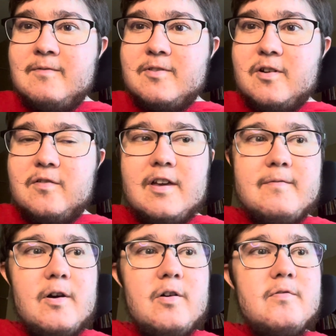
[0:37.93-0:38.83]
though
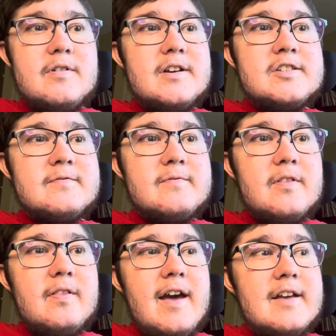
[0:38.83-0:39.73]
they've owned us for
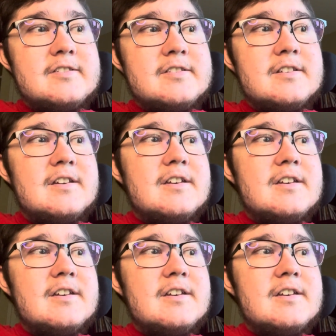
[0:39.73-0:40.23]
the last